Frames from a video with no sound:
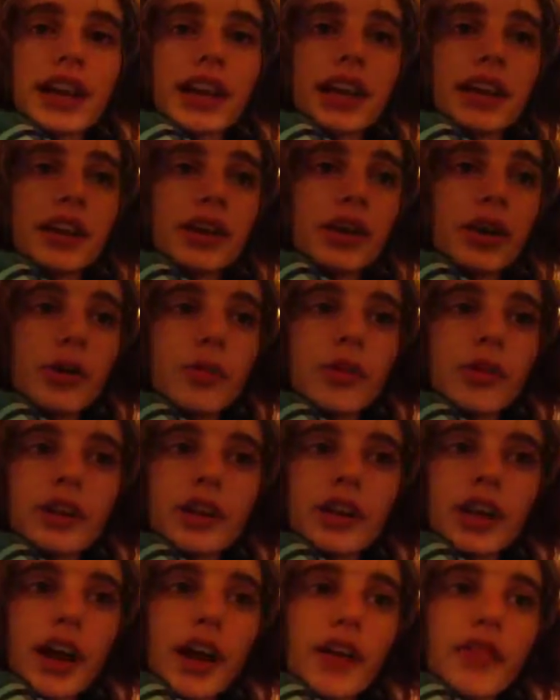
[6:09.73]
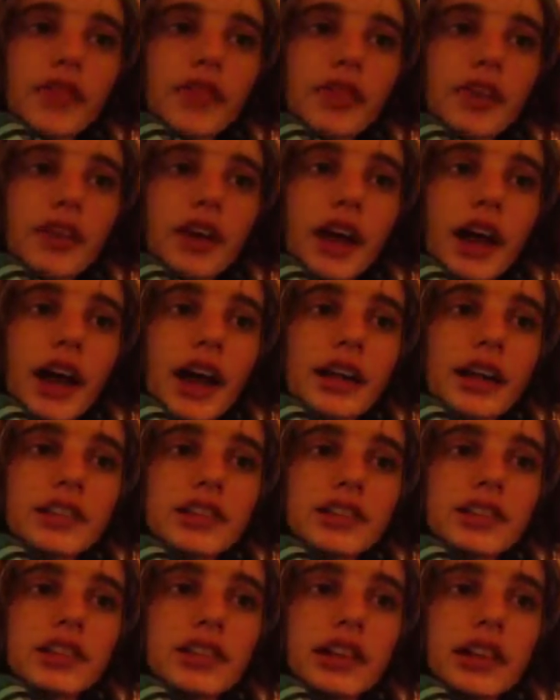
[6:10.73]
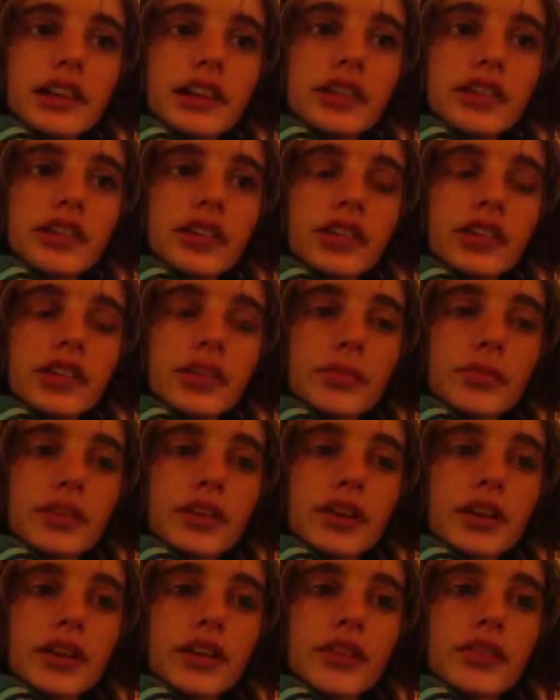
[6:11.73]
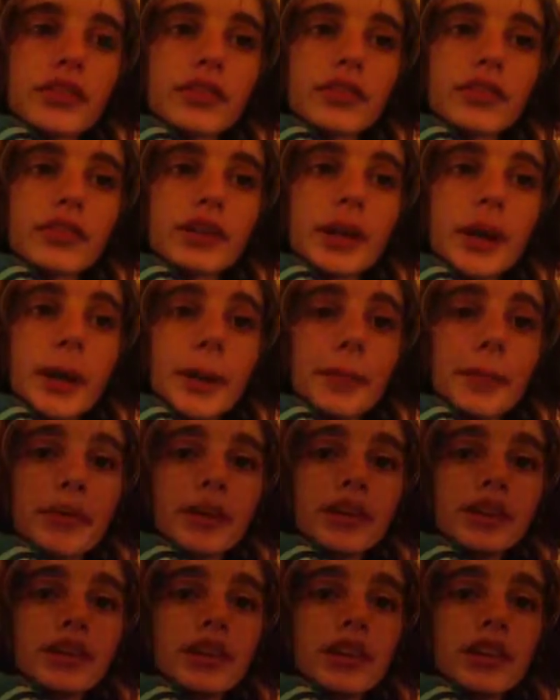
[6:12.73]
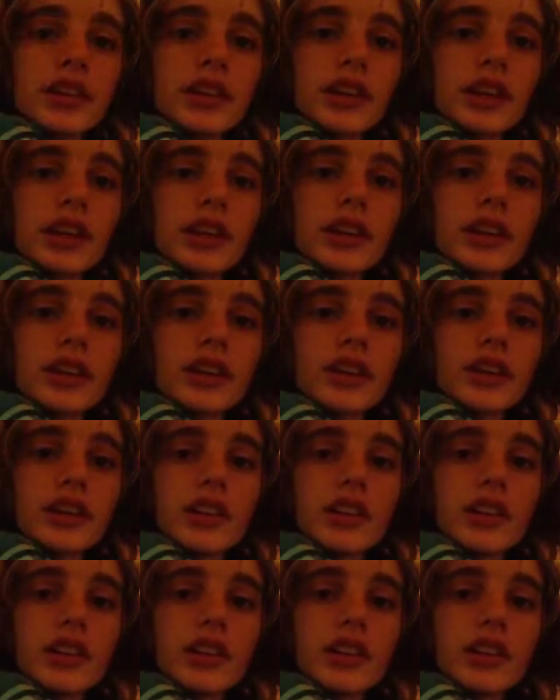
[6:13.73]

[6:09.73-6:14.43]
And no one ever has to let it tear them down. Because unlike